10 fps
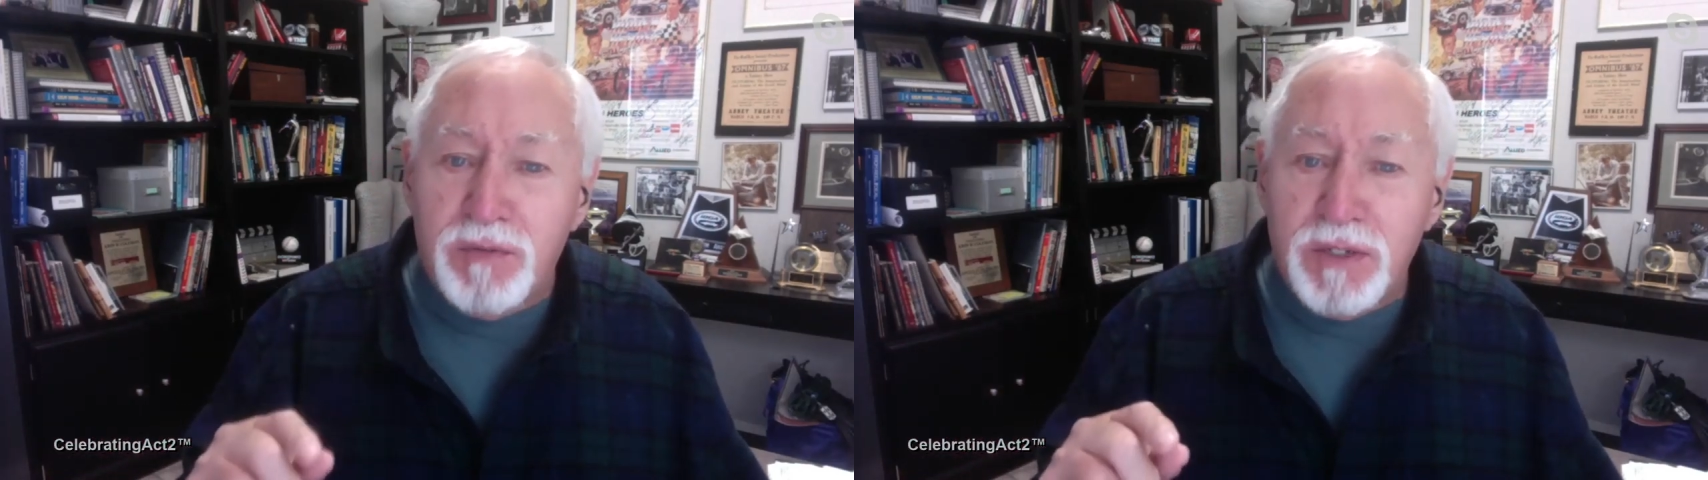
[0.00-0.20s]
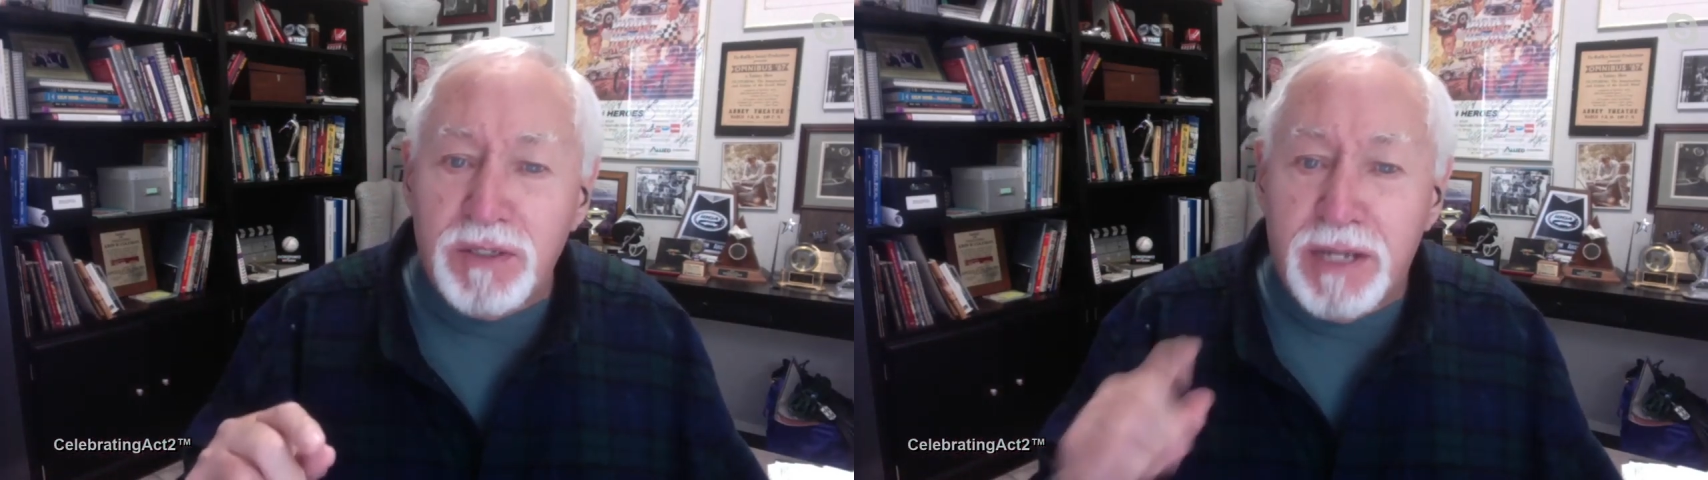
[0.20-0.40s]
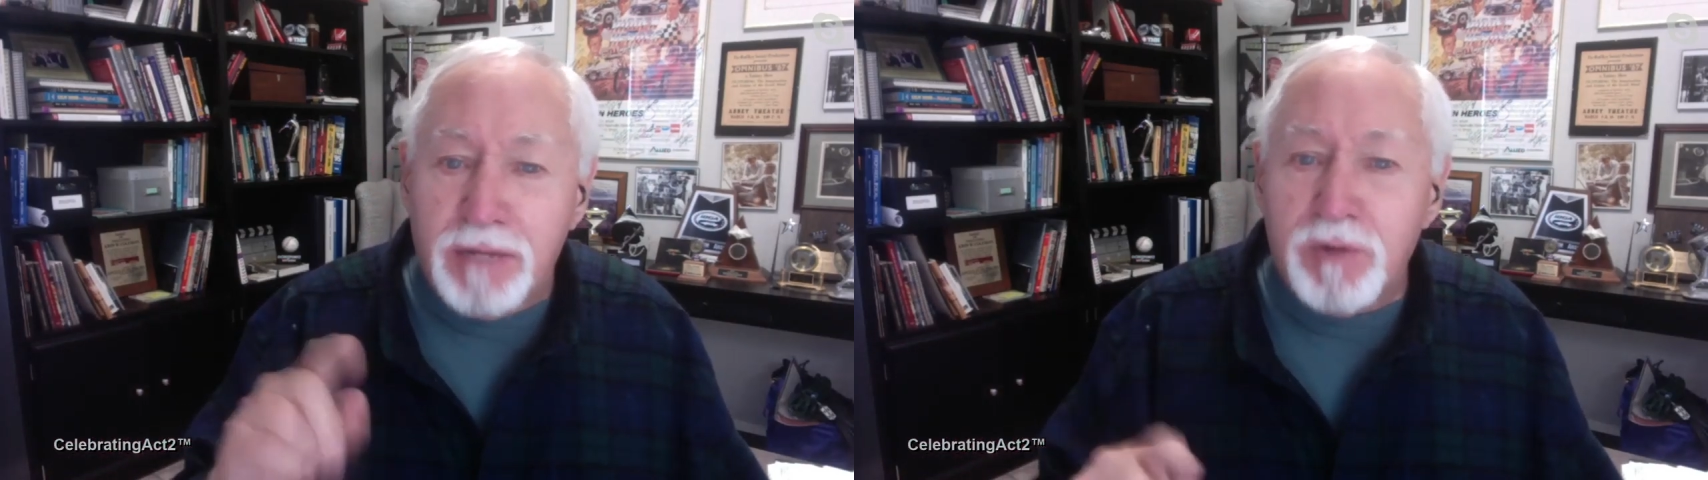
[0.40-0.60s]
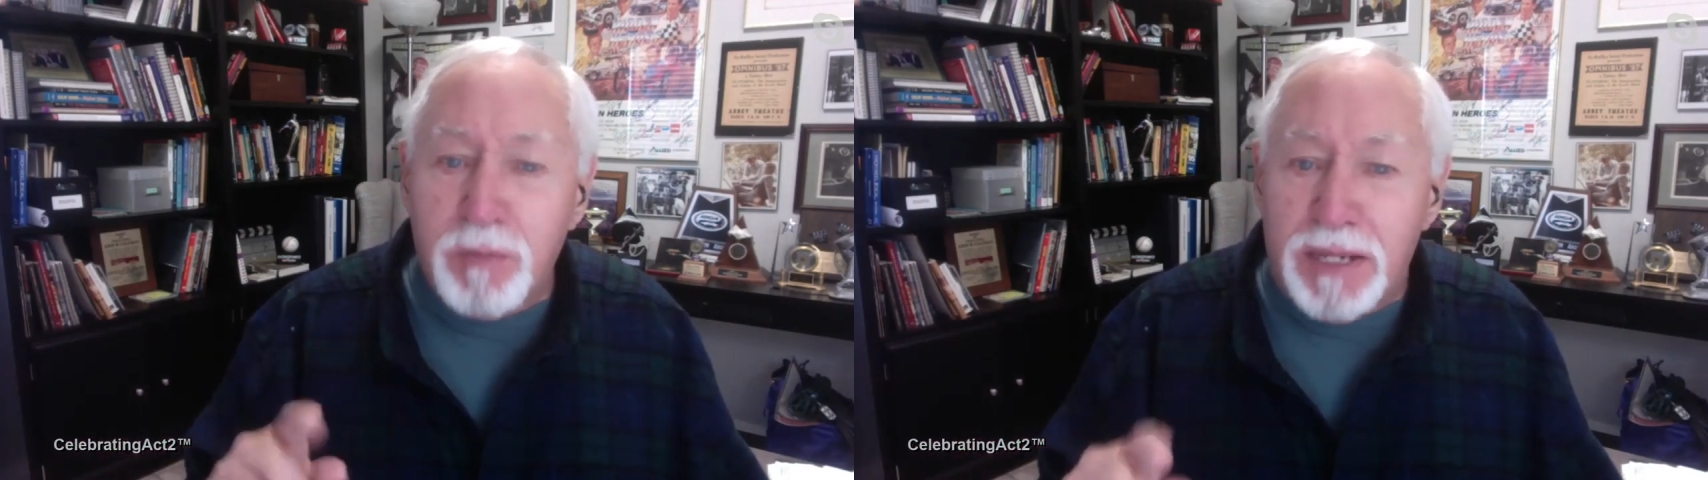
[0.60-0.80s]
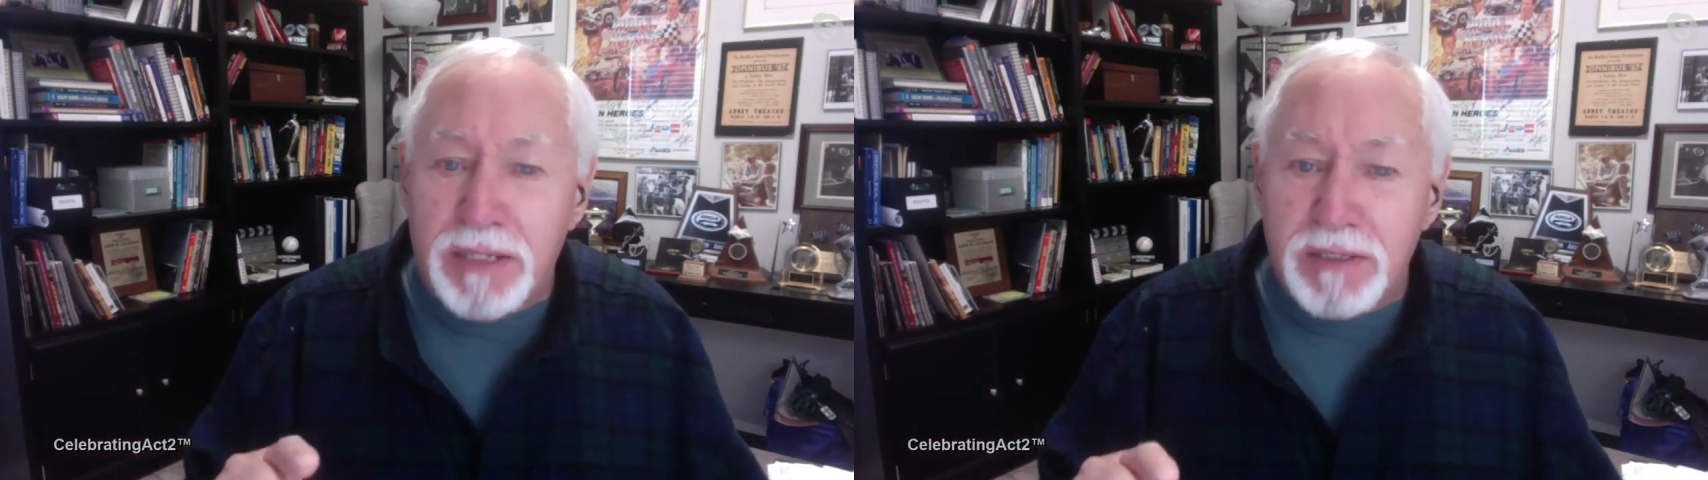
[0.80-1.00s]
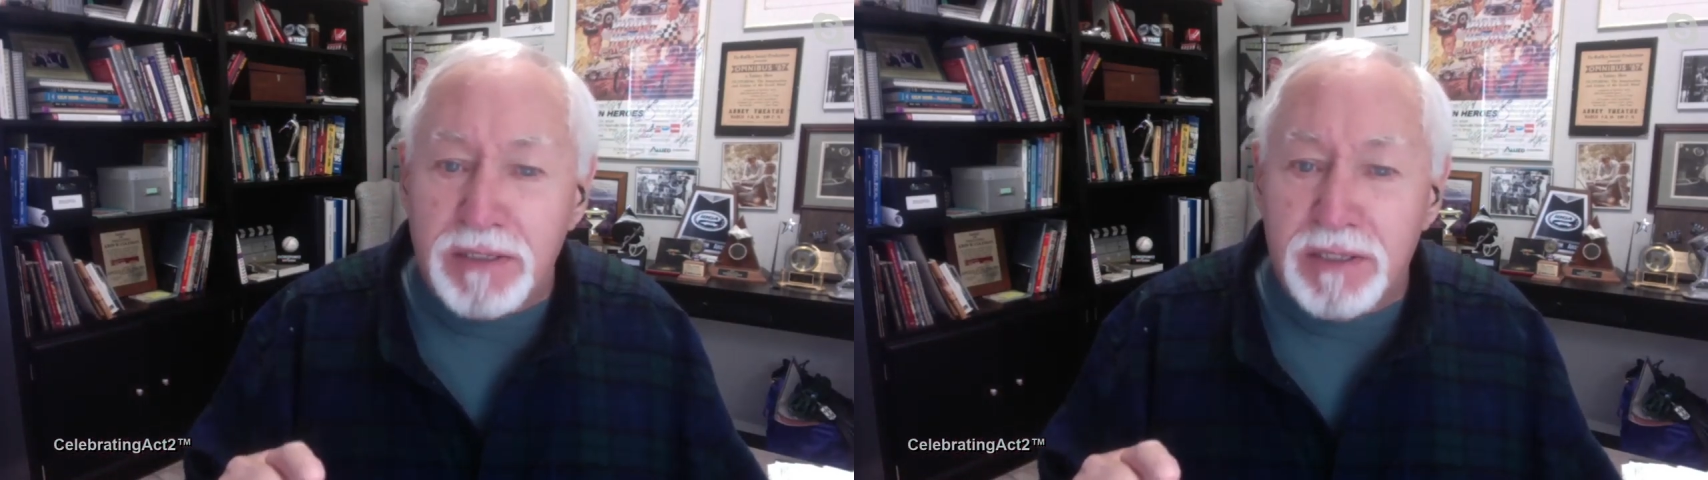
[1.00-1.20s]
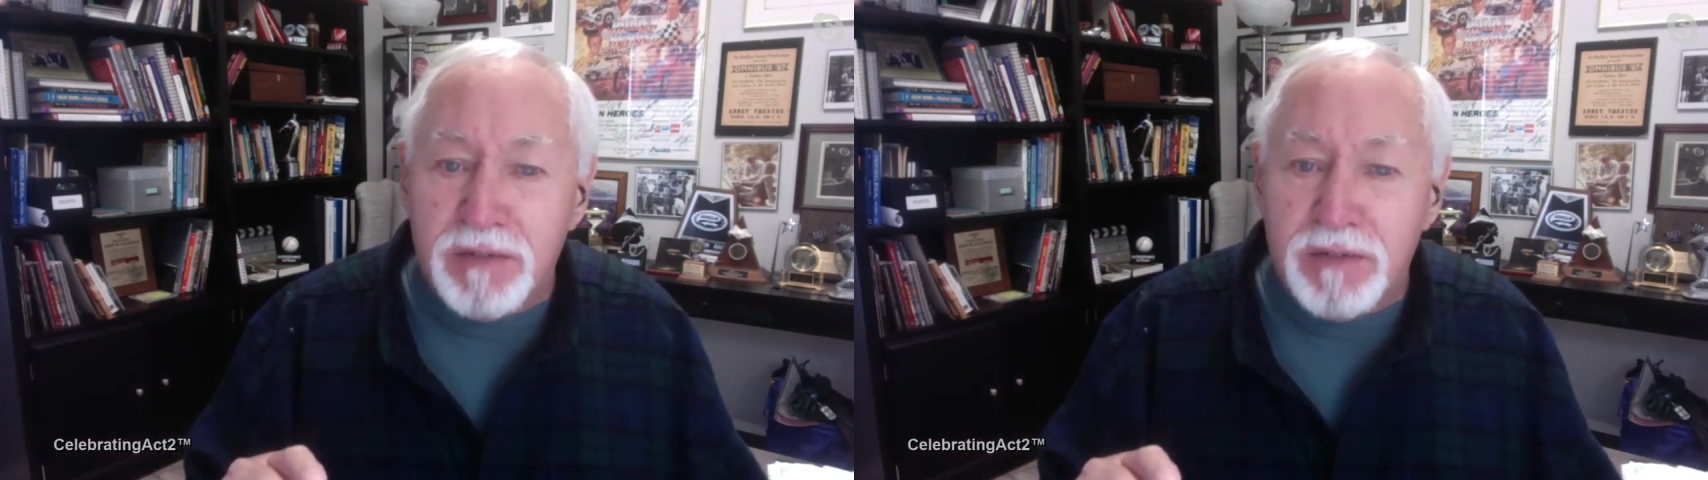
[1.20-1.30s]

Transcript: not romantic love,